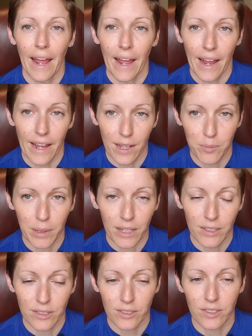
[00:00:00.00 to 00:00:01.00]
and
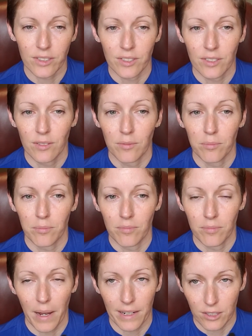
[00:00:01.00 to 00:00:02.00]
because
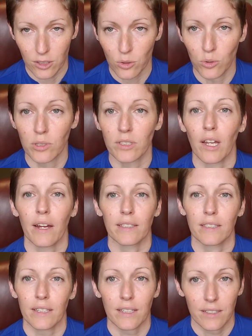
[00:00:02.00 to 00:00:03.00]
back to school is
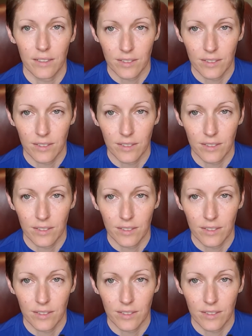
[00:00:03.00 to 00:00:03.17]
hectic,